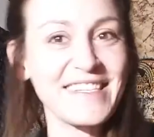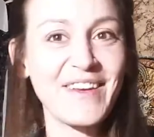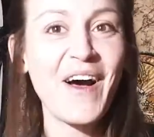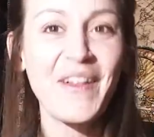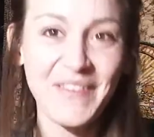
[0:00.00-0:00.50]
and
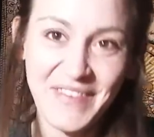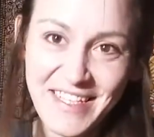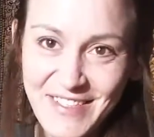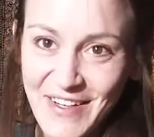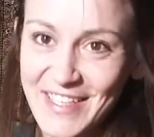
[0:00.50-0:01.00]
all of
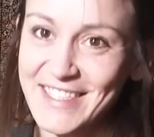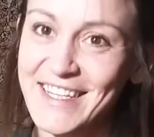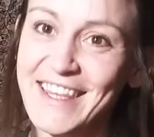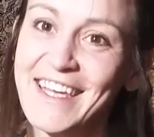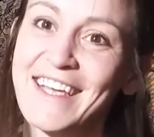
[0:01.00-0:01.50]
these crazy
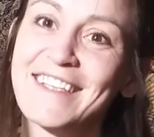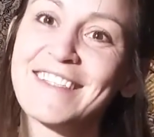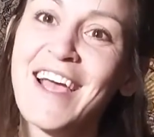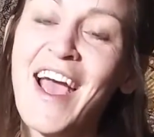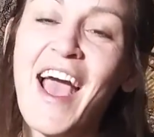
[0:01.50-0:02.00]
things.
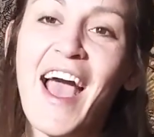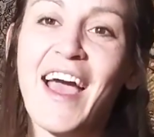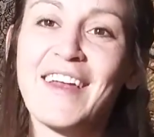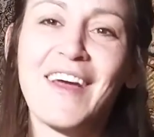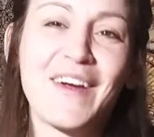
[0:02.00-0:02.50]

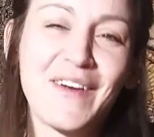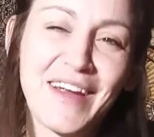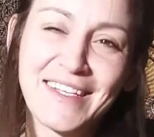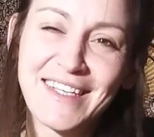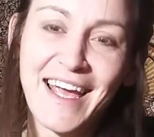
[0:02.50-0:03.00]
And not
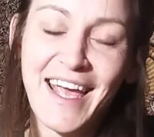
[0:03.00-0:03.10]
crazy.